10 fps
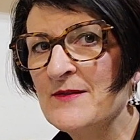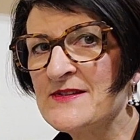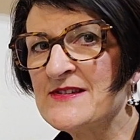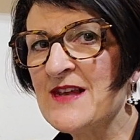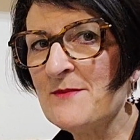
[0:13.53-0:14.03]

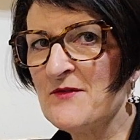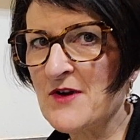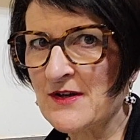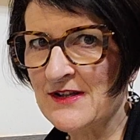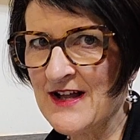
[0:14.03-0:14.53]
some of
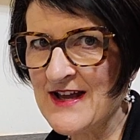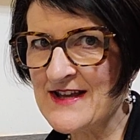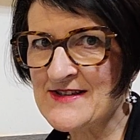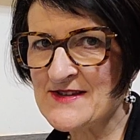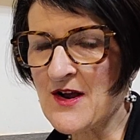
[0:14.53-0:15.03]
our
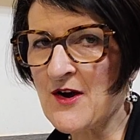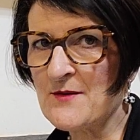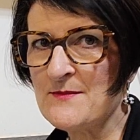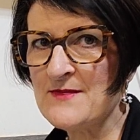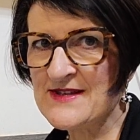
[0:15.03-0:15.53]
clients are
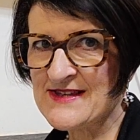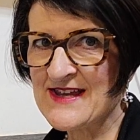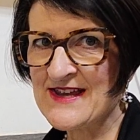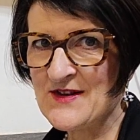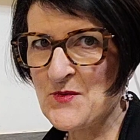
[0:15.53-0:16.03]

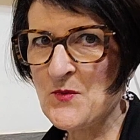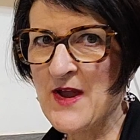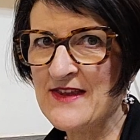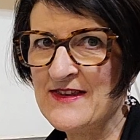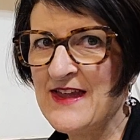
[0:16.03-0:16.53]
missing
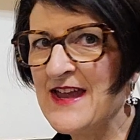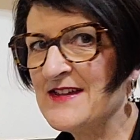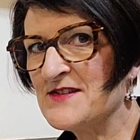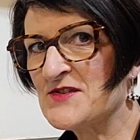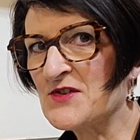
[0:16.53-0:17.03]
when they
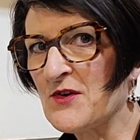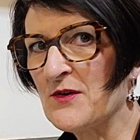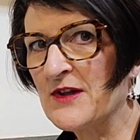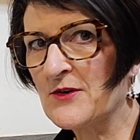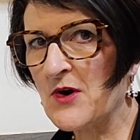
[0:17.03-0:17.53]

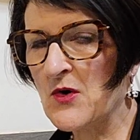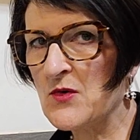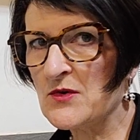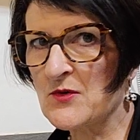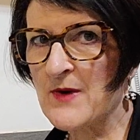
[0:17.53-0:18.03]
install their
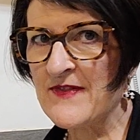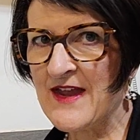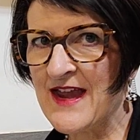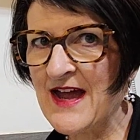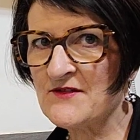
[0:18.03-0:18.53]
own or when
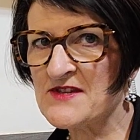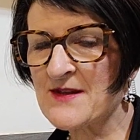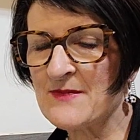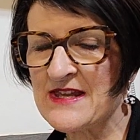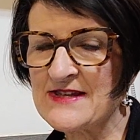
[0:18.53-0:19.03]
they have
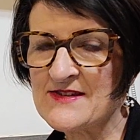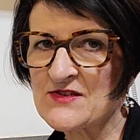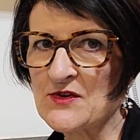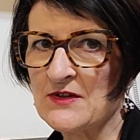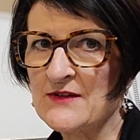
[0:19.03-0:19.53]
somebody
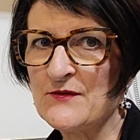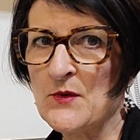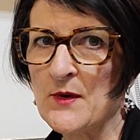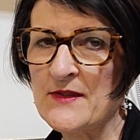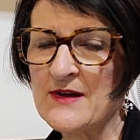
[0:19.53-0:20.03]
install it
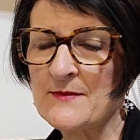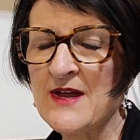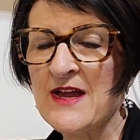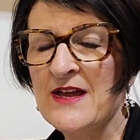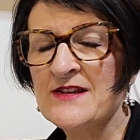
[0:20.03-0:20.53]
for them.
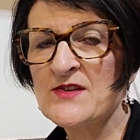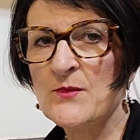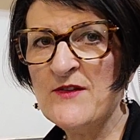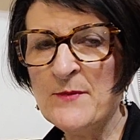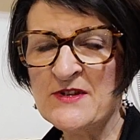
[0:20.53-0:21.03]
So
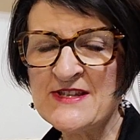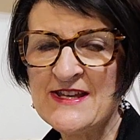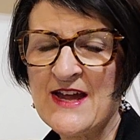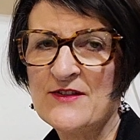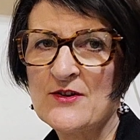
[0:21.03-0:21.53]
we've put
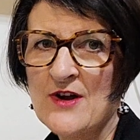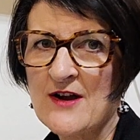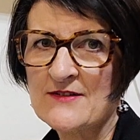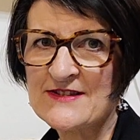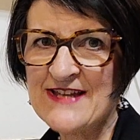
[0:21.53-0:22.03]
together
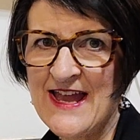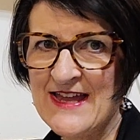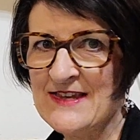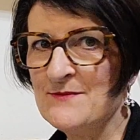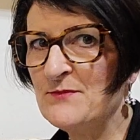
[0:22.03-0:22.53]
our
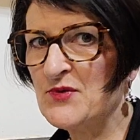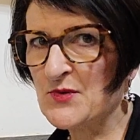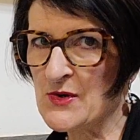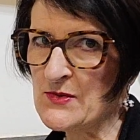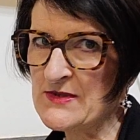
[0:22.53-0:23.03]
10
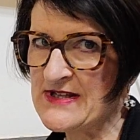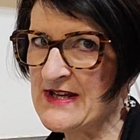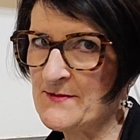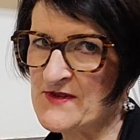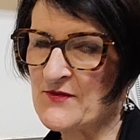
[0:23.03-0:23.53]
pro
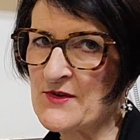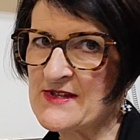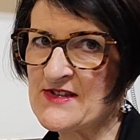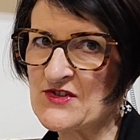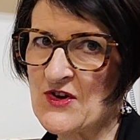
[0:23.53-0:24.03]
tips for
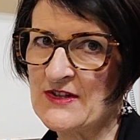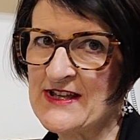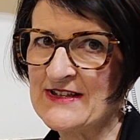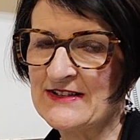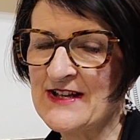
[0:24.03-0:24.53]

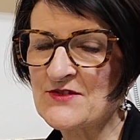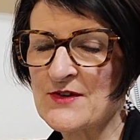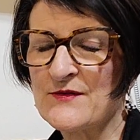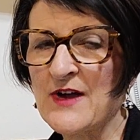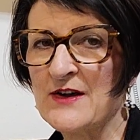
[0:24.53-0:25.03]
installing an
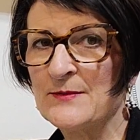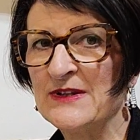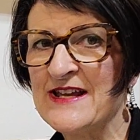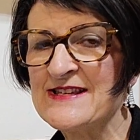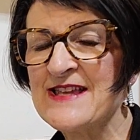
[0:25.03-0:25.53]
electric
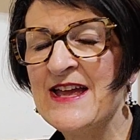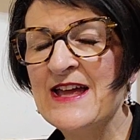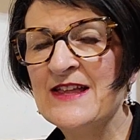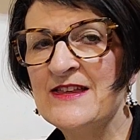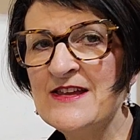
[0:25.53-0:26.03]
fireplace.
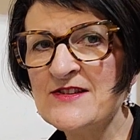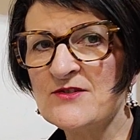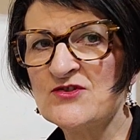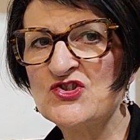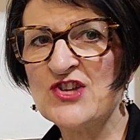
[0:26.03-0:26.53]
These
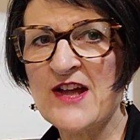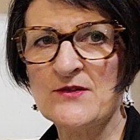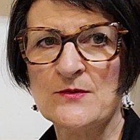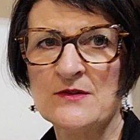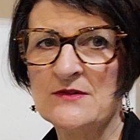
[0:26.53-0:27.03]
are
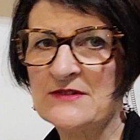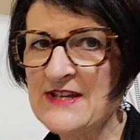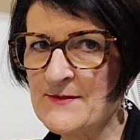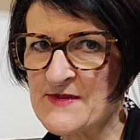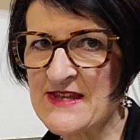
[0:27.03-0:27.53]
general
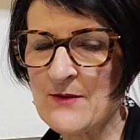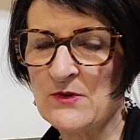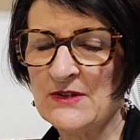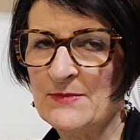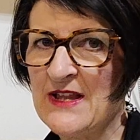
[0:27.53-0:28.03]
tips that
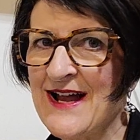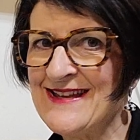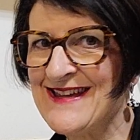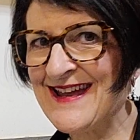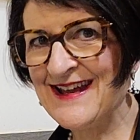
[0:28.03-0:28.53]
will
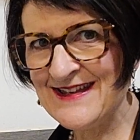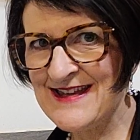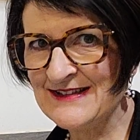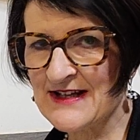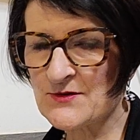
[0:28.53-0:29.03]
apply to
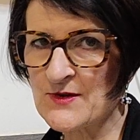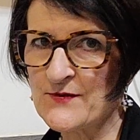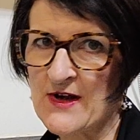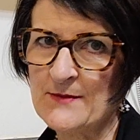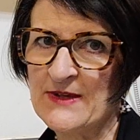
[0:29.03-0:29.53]
any electric
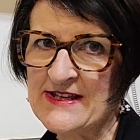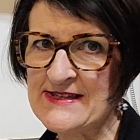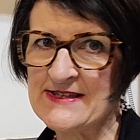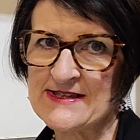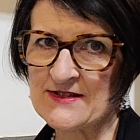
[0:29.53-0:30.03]

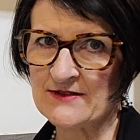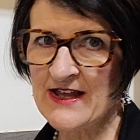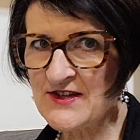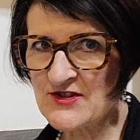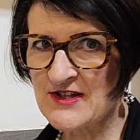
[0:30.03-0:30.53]
fireplace
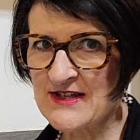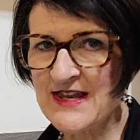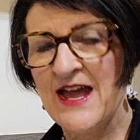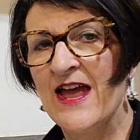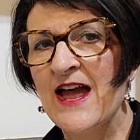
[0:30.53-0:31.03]
installation.
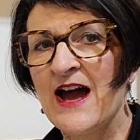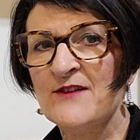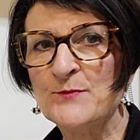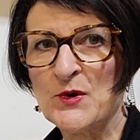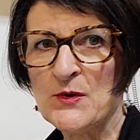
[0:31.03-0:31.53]

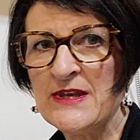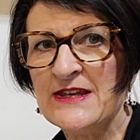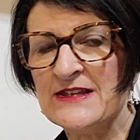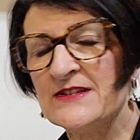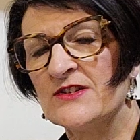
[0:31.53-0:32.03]
I've broken
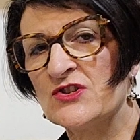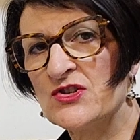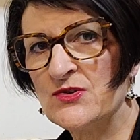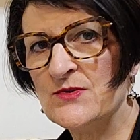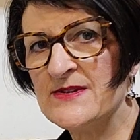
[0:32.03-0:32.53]
it into
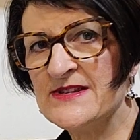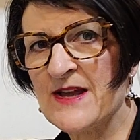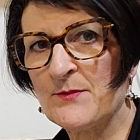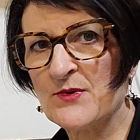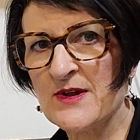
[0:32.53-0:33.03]
two
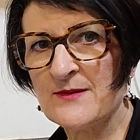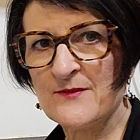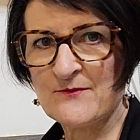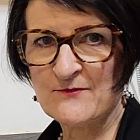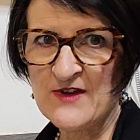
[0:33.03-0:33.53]

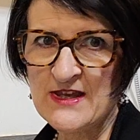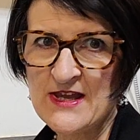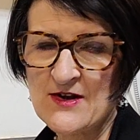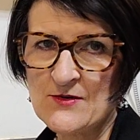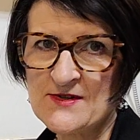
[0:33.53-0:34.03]
separate
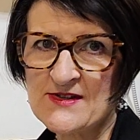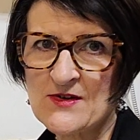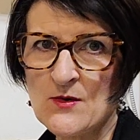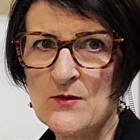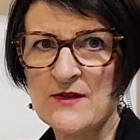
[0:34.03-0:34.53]
videos.
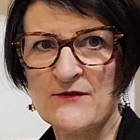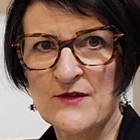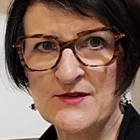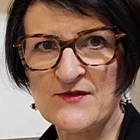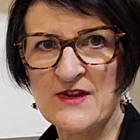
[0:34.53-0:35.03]
So the
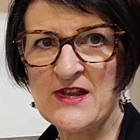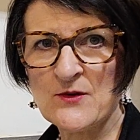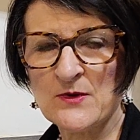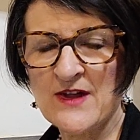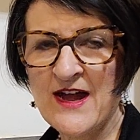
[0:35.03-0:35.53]
first video
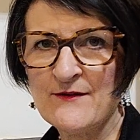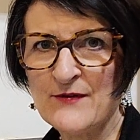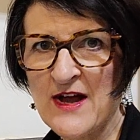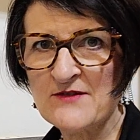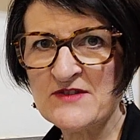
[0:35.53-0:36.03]
will have
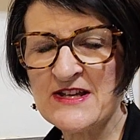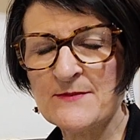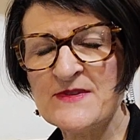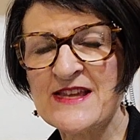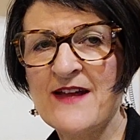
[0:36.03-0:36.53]
5
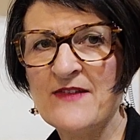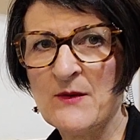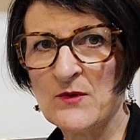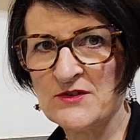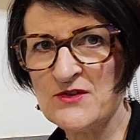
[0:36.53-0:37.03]
tips, and
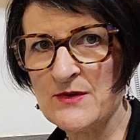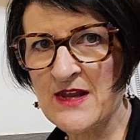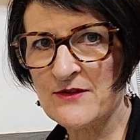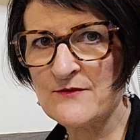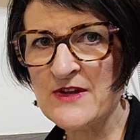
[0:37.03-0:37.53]
then we'll do
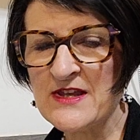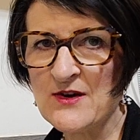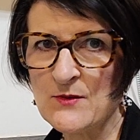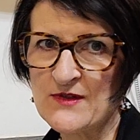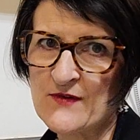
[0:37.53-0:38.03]
another
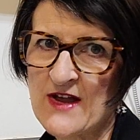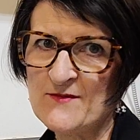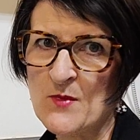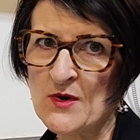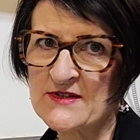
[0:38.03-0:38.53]
video with
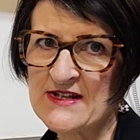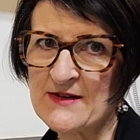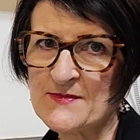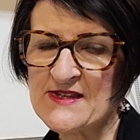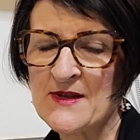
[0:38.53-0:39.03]
5 more
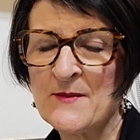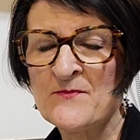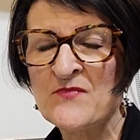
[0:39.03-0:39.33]
tips.